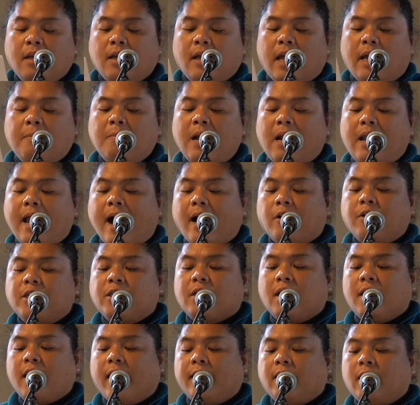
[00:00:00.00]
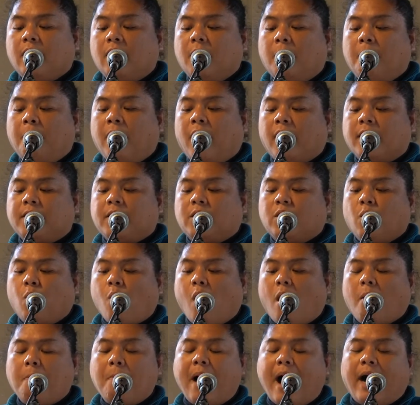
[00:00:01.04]
And Milagros alighted the bus to
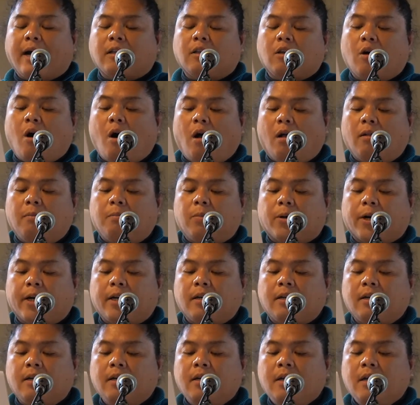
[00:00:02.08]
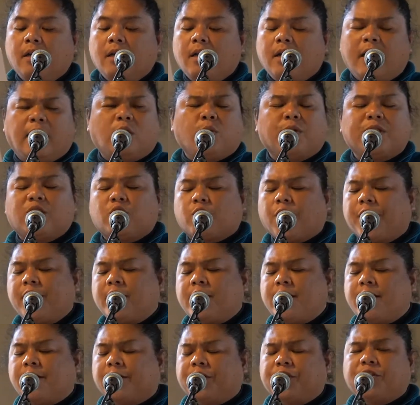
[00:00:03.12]
walk back to Holborn. It was
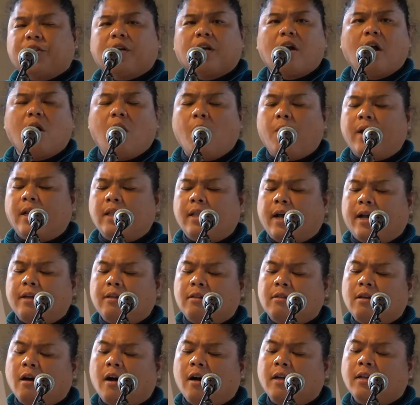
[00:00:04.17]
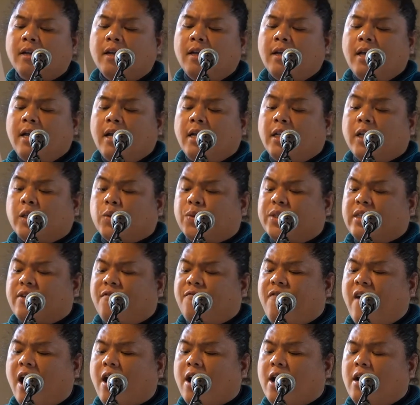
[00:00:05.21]
30 years ago, and I thought, it was
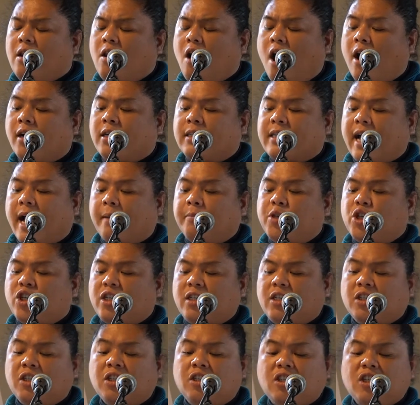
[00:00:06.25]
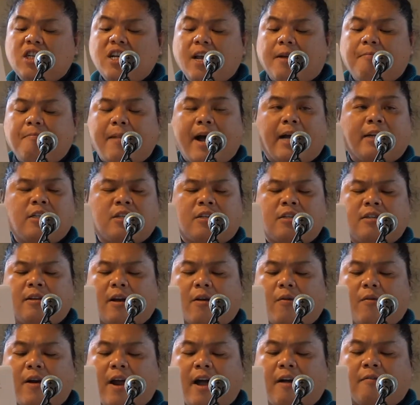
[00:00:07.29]
a very long time since she abandoned the
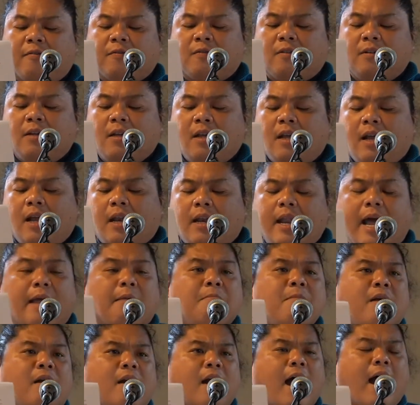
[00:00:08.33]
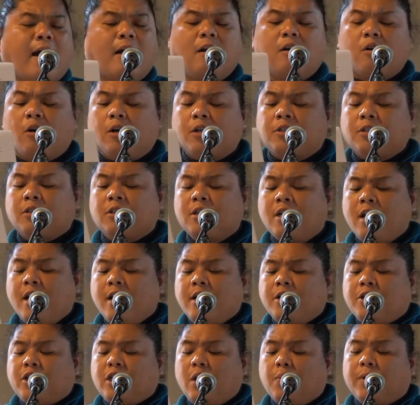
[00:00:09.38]
craft. Like Milagros,
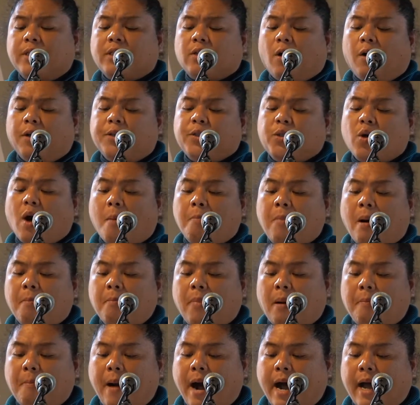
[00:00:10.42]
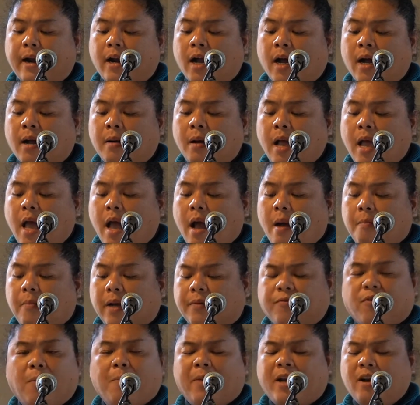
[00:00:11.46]
she was also a Mambabarang,
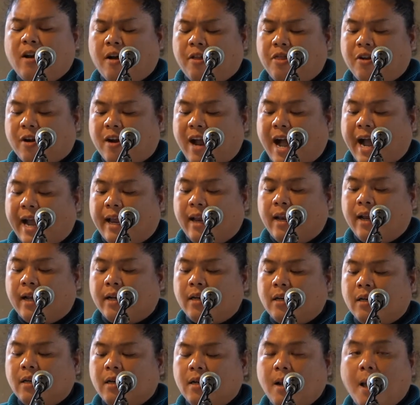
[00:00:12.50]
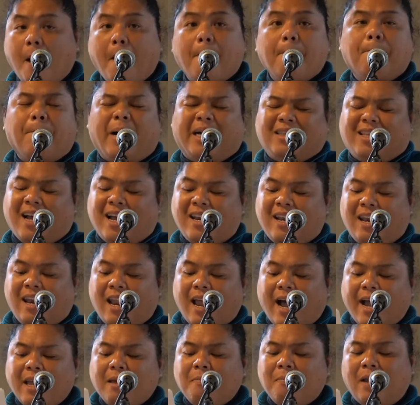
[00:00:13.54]
but from another island. But
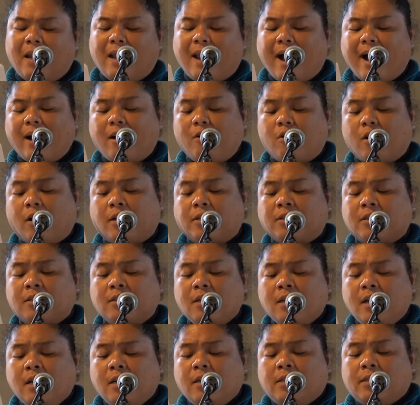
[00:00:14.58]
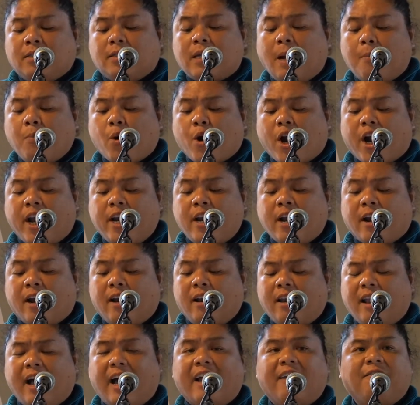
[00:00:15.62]
unlike Milagros, somewhere in
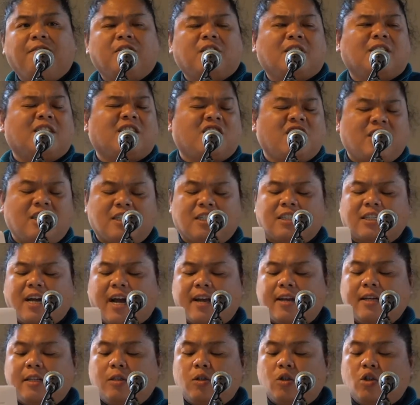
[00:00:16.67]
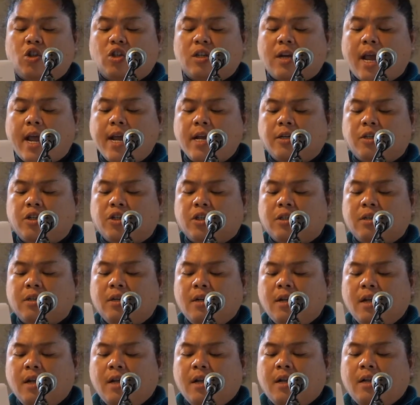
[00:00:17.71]
her life she decided to change,
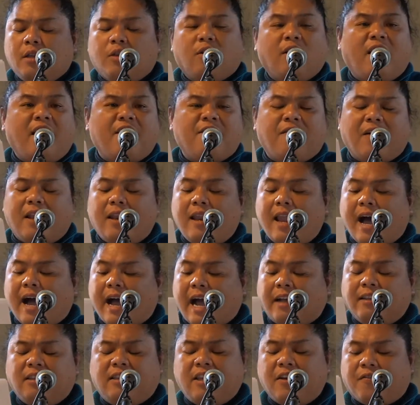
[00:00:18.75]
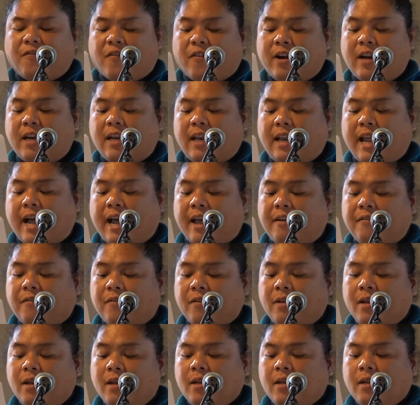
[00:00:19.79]
to live a different life,
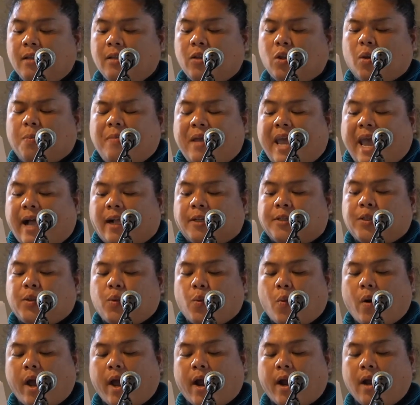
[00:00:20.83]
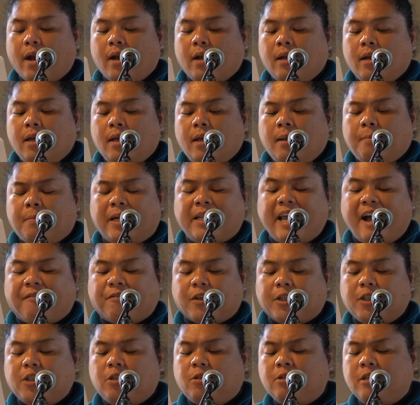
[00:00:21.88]
to be elsewhere. But
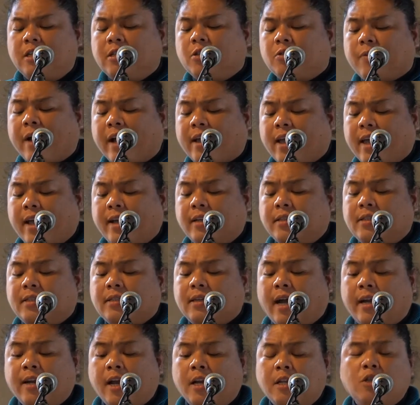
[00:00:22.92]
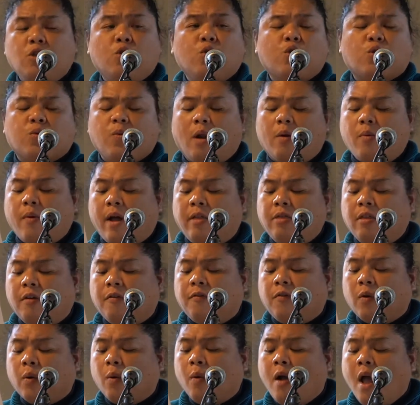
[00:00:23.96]
after 3 decades, an unusual
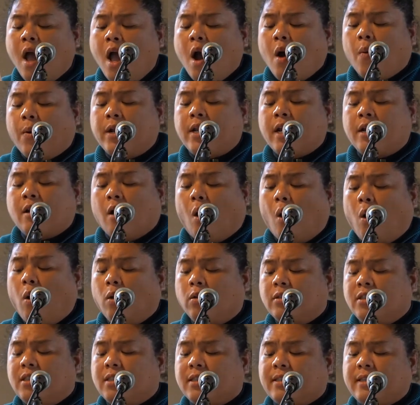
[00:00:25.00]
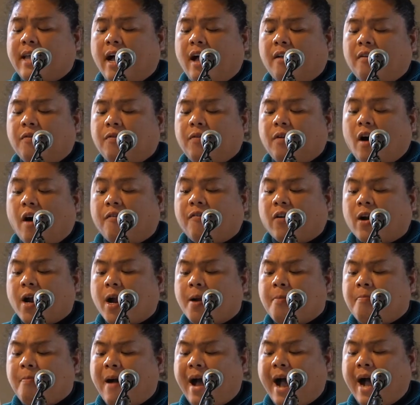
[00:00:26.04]
rendezvous with an old self of
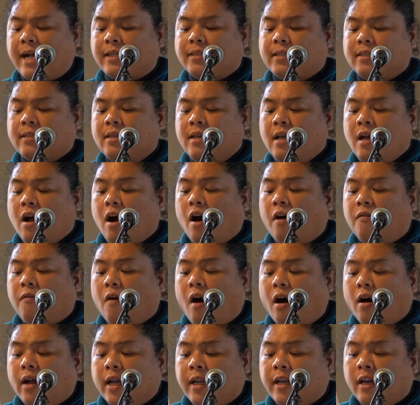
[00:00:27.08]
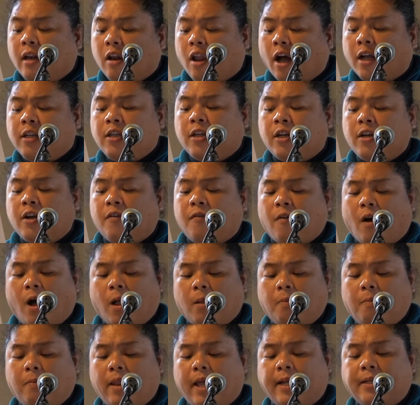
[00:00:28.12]
her past, in London of
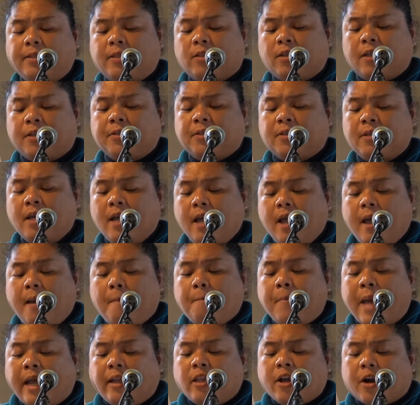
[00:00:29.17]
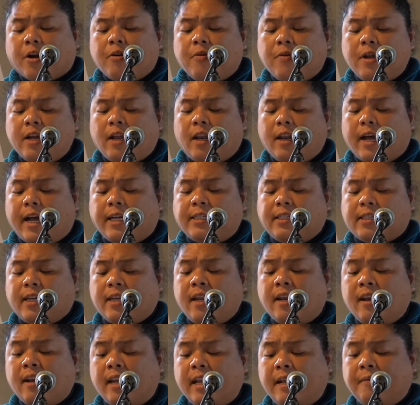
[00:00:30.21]
all places, made her realize
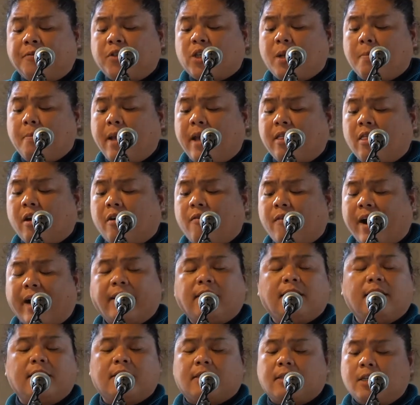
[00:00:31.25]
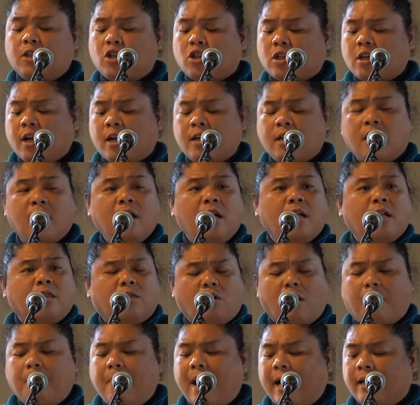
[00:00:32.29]
and believe she made the right decision
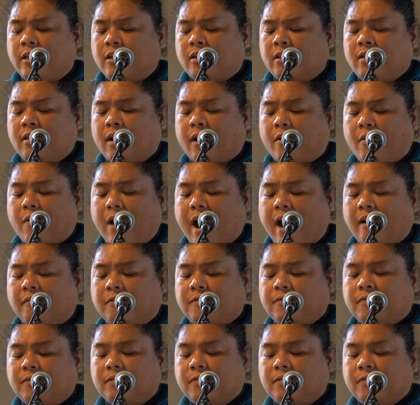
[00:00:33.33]
to abandon the craft.